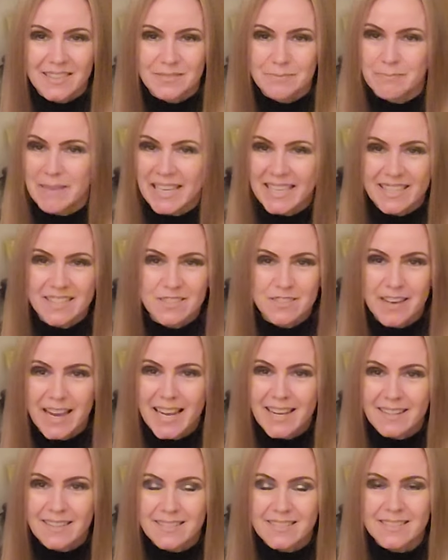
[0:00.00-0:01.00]
making
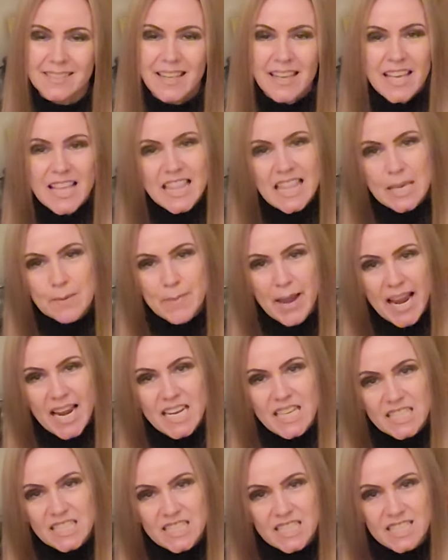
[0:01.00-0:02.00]
tracks, the
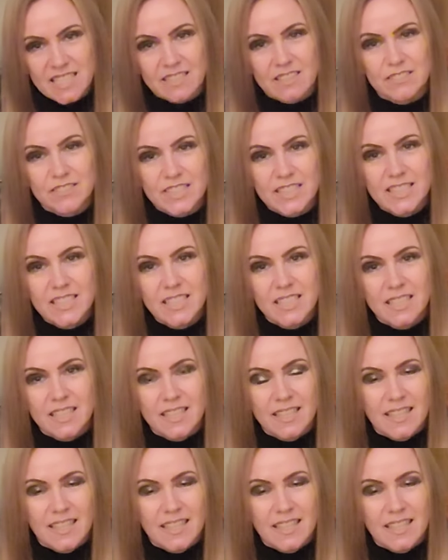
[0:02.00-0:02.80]
amount of children